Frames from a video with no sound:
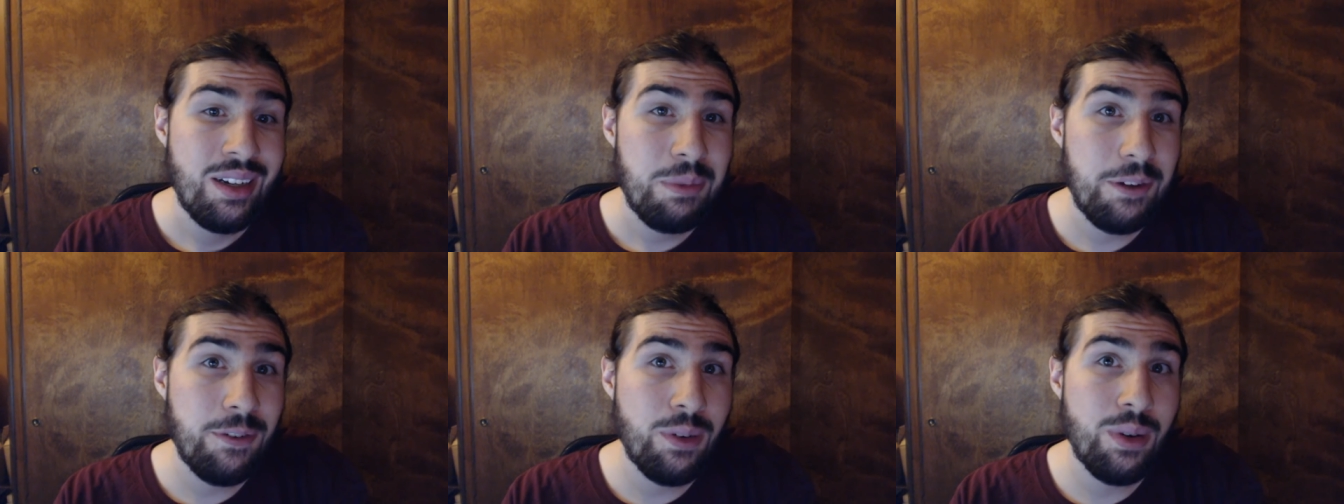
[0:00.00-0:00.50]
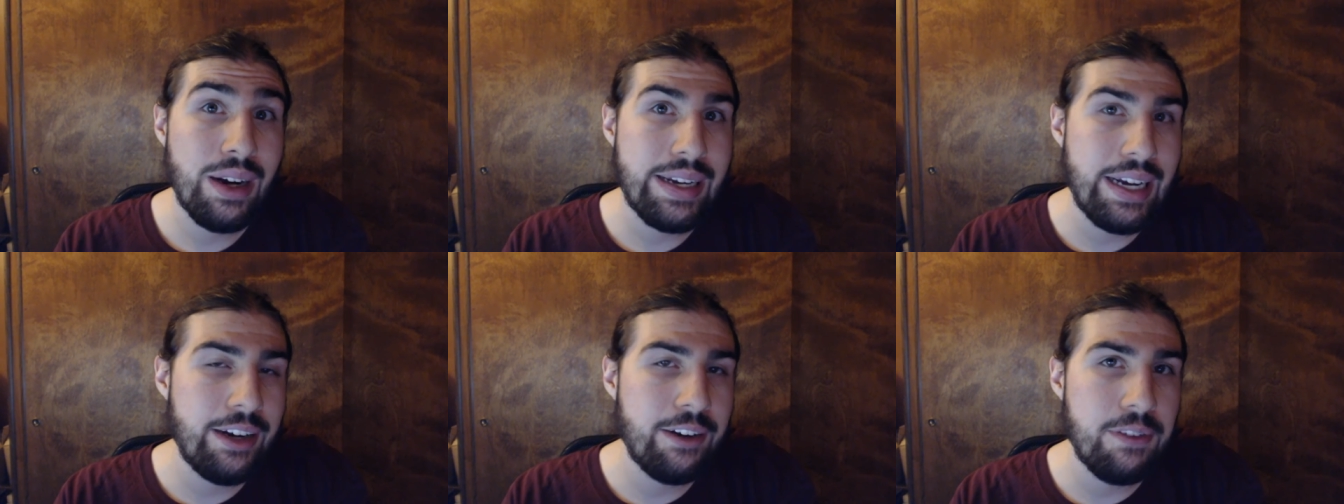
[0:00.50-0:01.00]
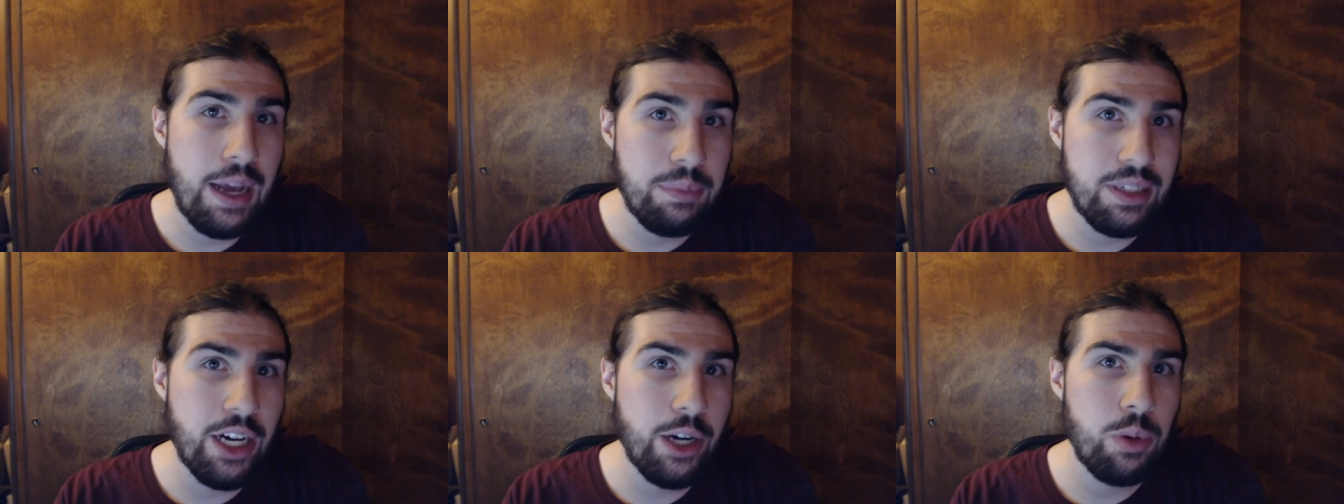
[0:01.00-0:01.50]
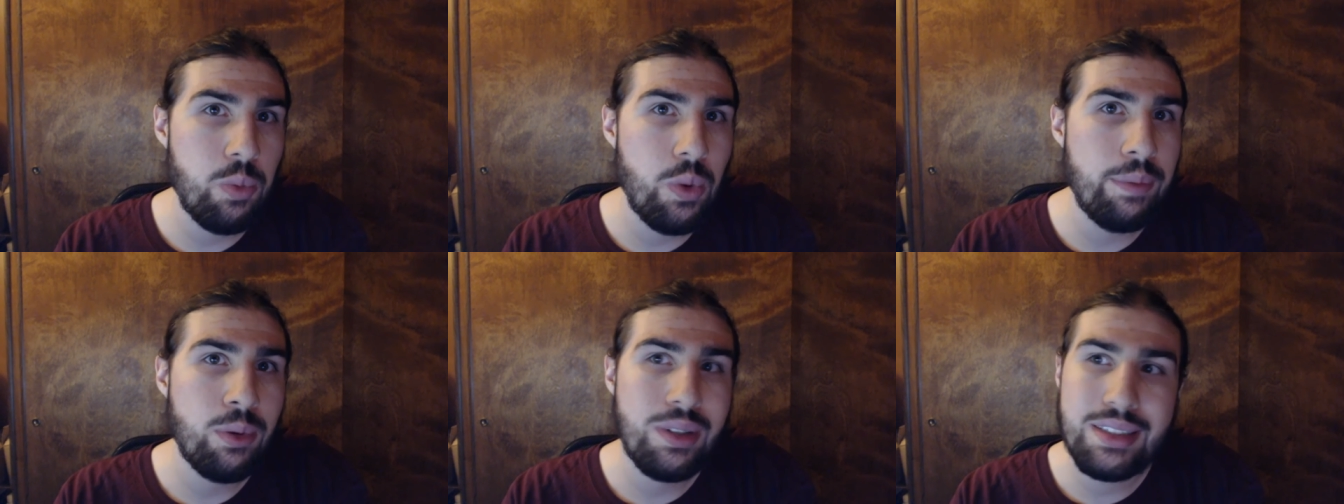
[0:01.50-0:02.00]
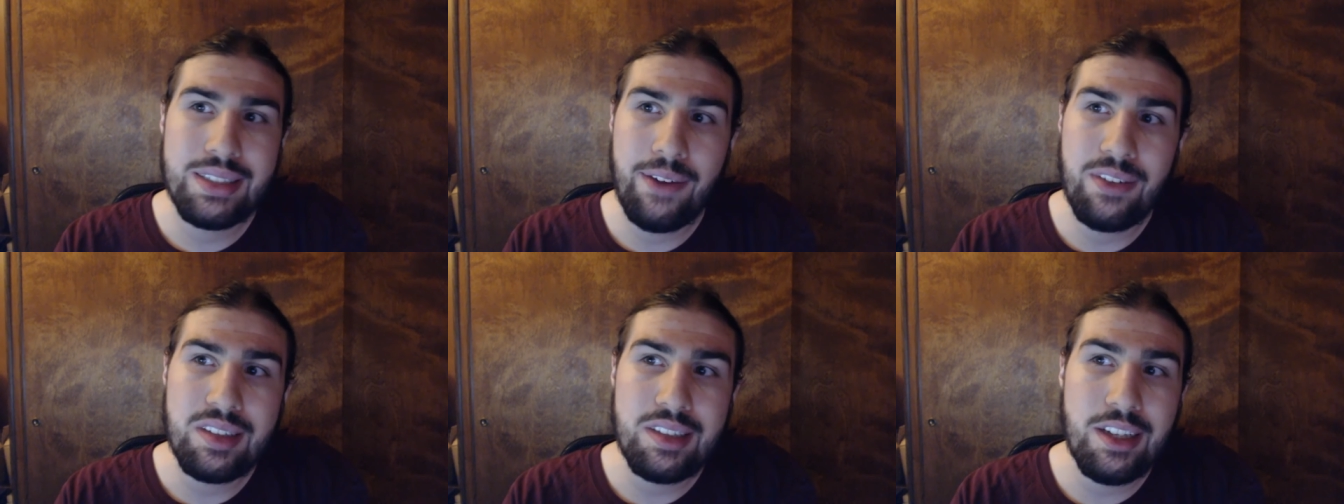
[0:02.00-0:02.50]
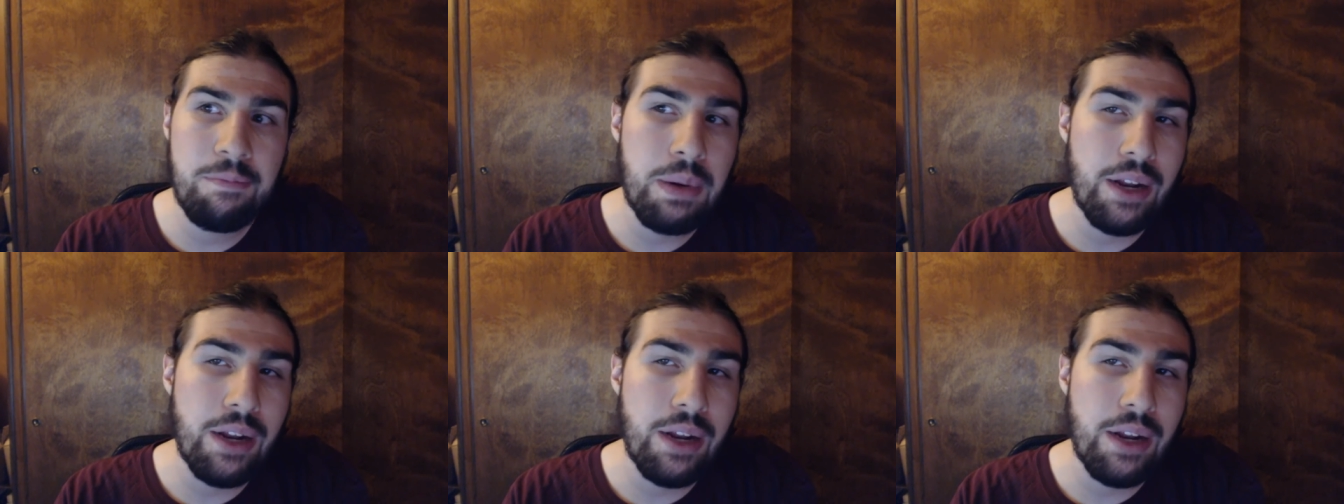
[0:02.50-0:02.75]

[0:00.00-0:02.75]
before I kind of am done with 1.7 stuff,